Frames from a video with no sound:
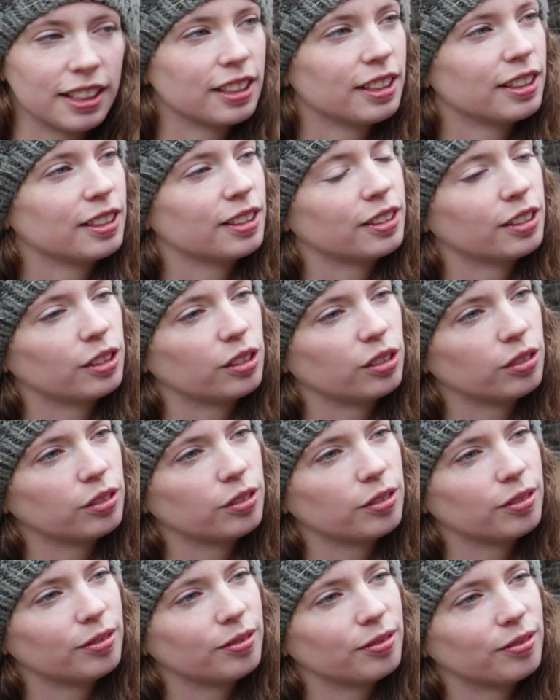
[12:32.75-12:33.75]

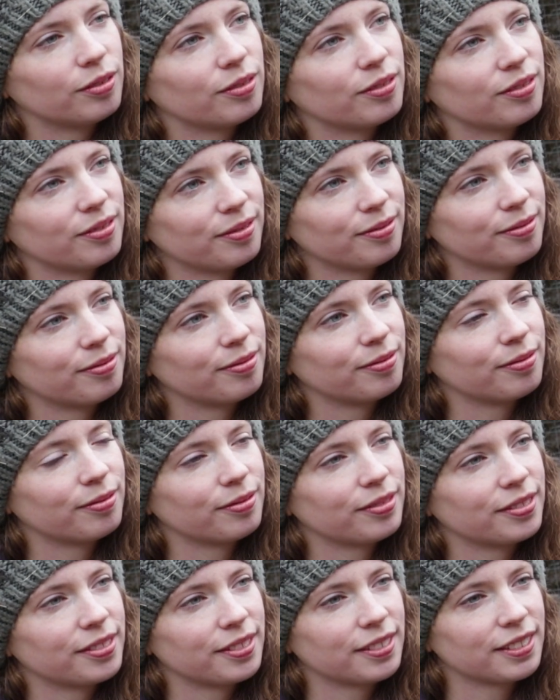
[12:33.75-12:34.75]

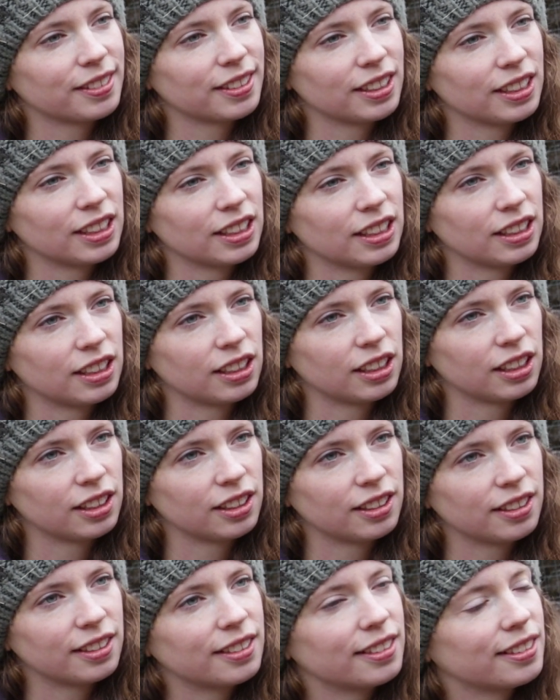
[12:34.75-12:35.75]

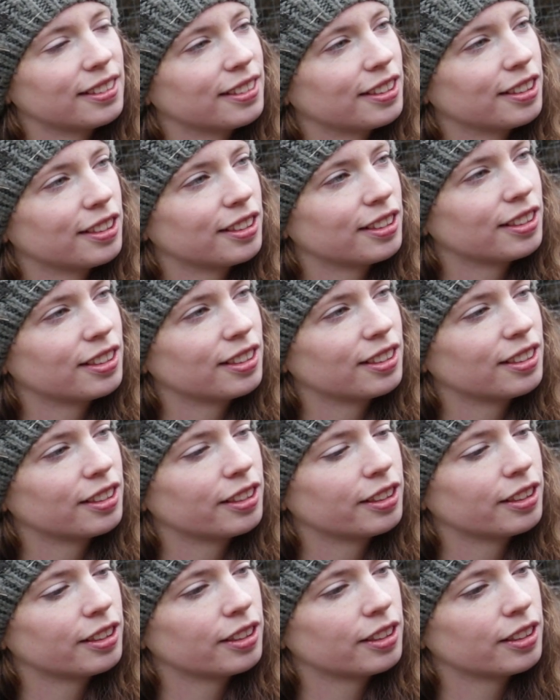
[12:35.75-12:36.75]

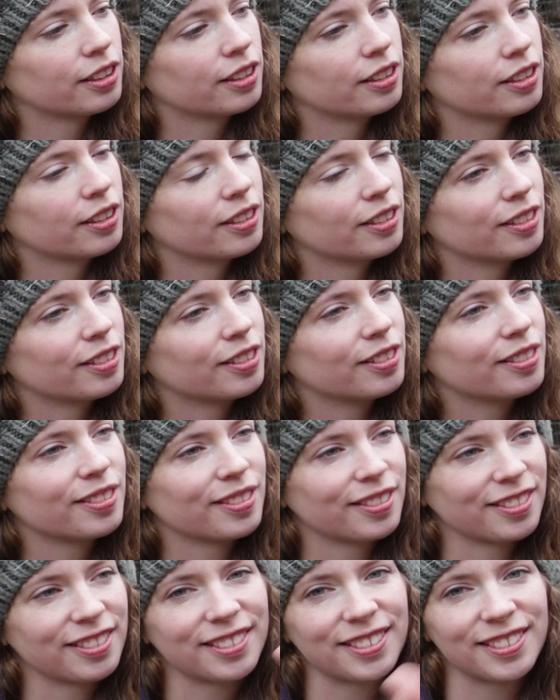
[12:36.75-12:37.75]

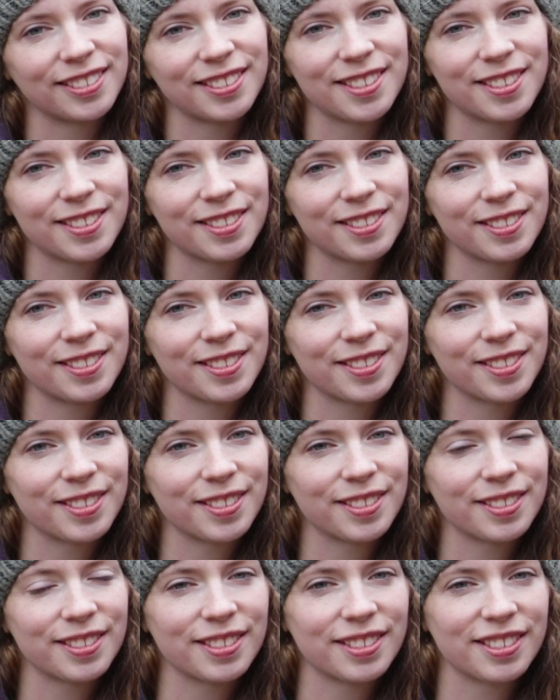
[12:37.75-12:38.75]

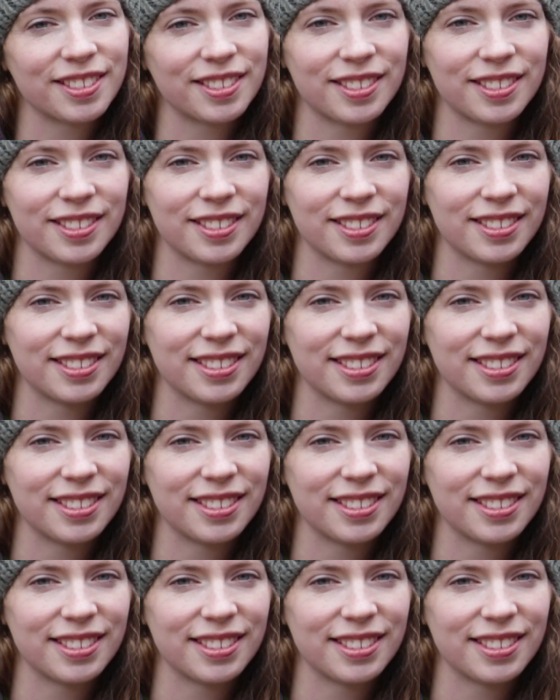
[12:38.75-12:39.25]
(silent)